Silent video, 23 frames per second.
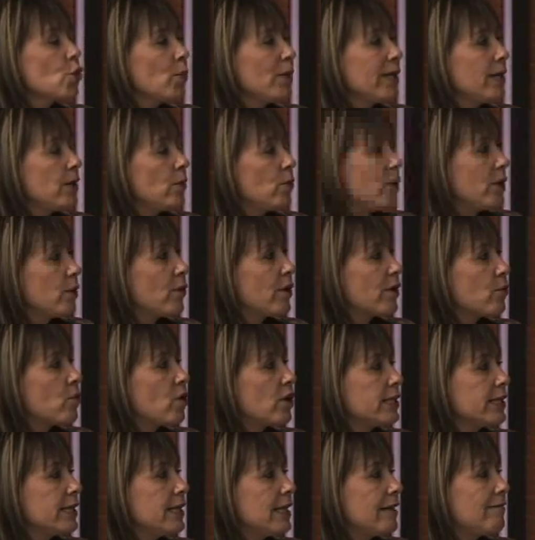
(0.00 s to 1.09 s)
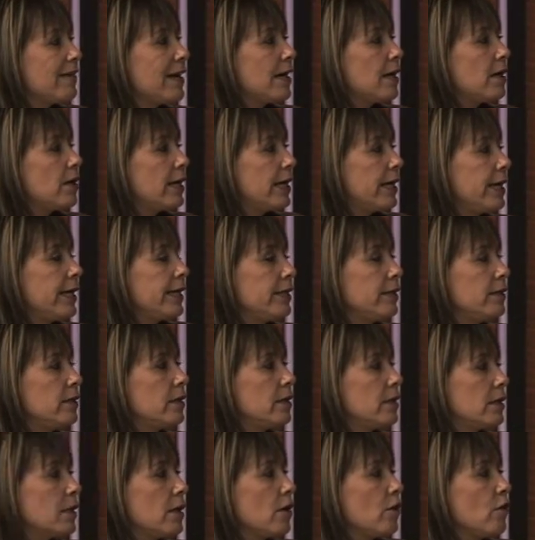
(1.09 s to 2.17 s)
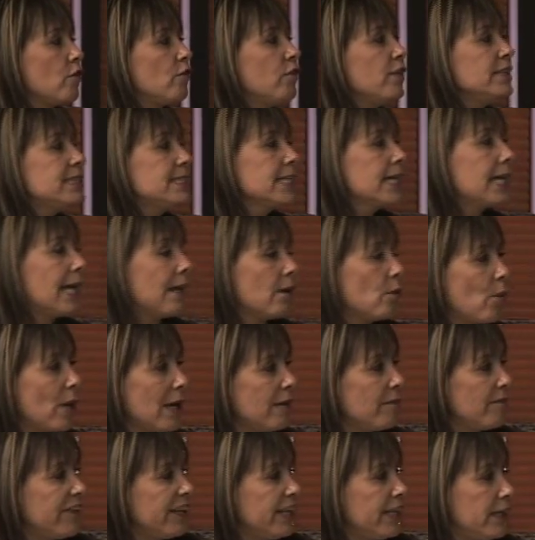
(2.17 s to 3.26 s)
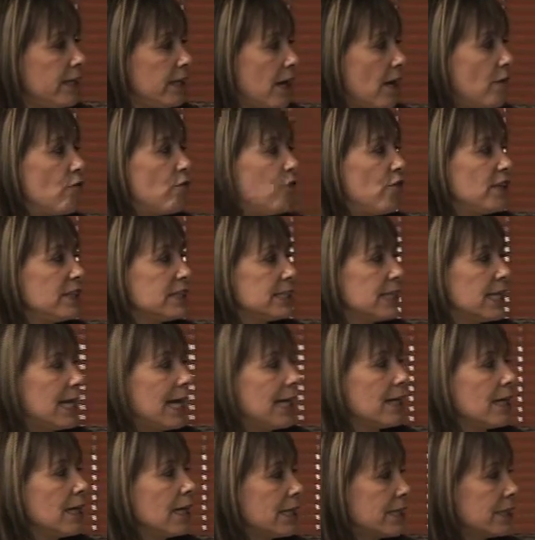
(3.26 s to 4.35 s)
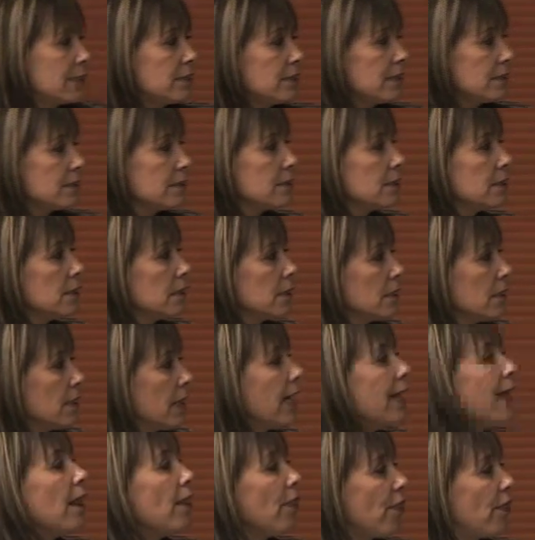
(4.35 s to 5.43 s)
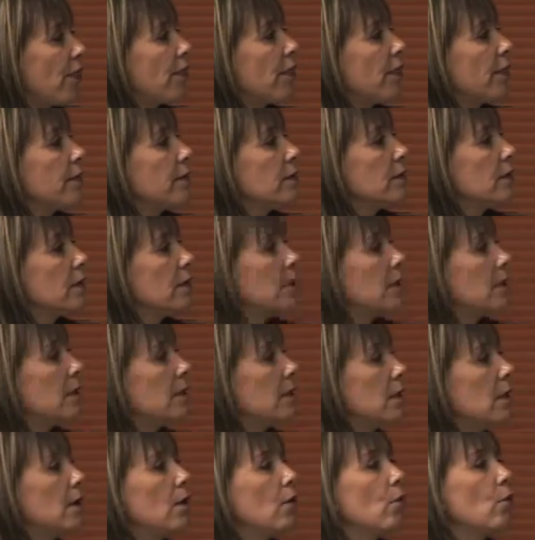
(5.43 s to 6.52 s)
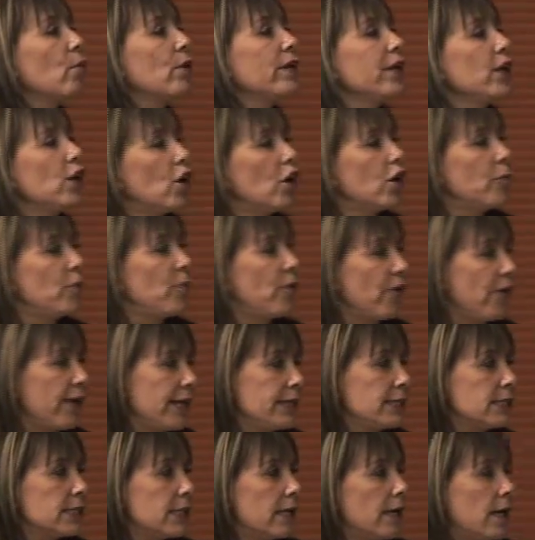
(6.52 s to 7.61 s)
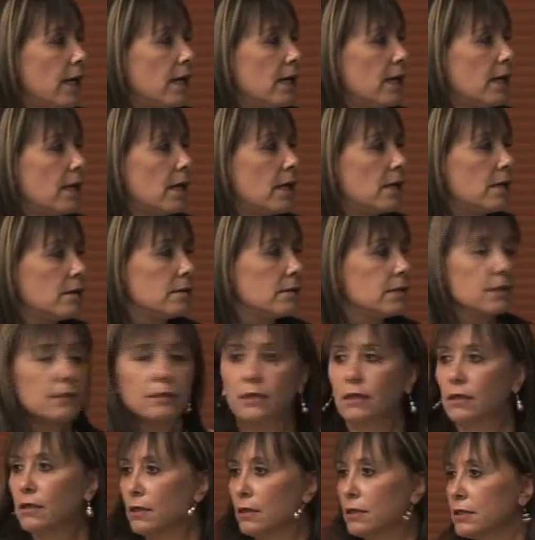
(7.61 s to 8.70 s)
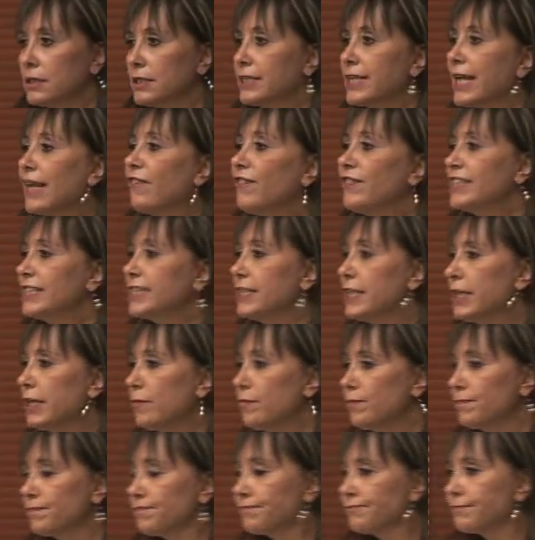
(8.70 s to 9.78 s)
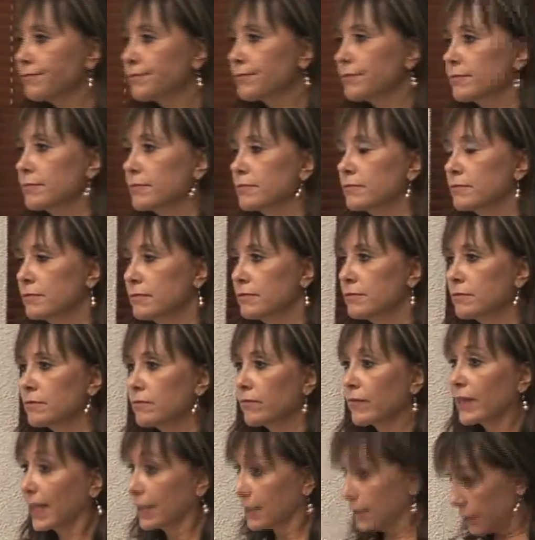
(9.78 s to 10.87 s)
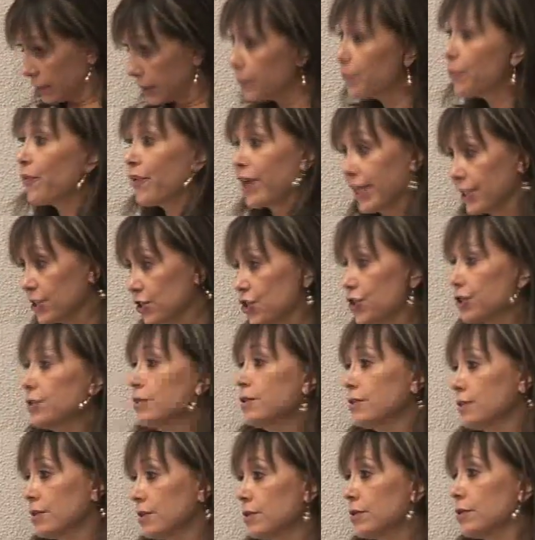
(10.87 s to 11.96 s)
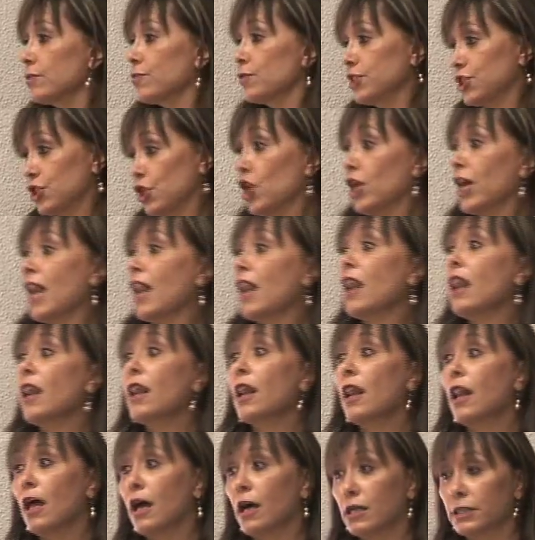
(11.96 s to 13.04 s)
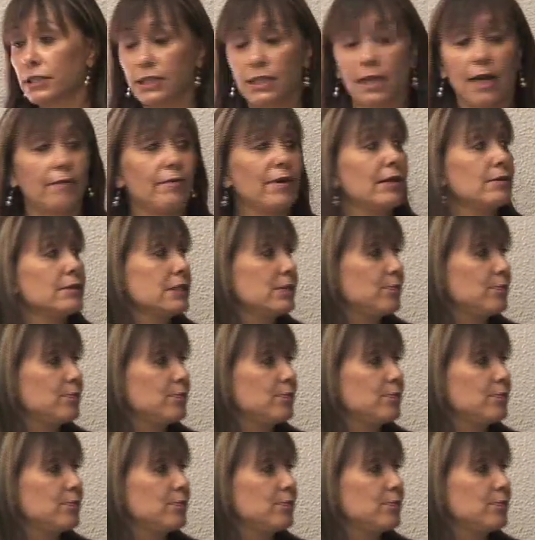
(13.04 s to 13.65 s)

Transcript: we, we were working about uh, in physical well-being and physical health. We incorporate uh, Self-esteem, depression. We talked a lot about